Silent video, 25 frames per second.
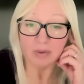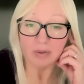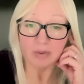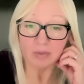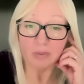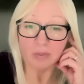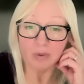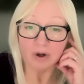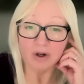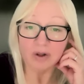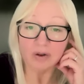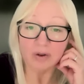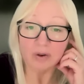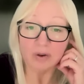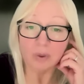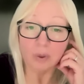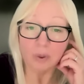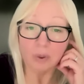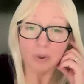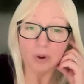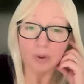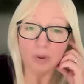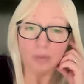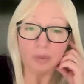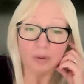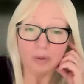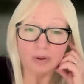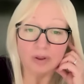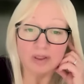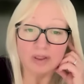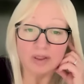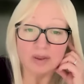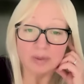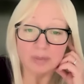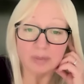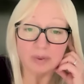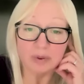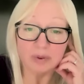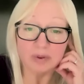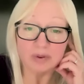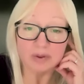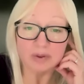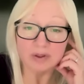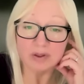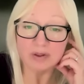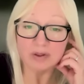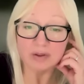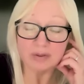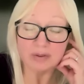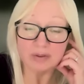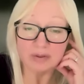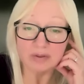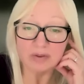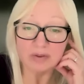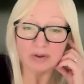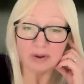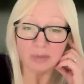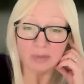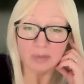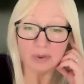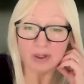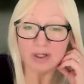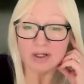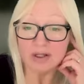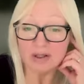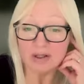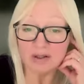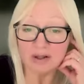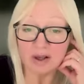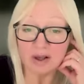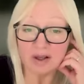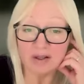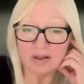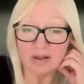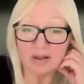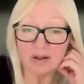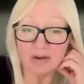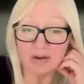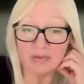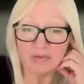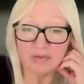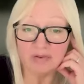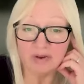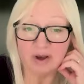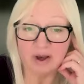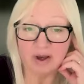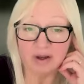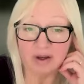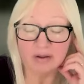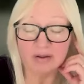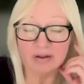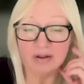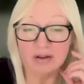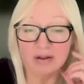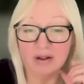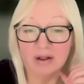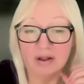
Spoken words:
One of the core principles that we discussed, in fact.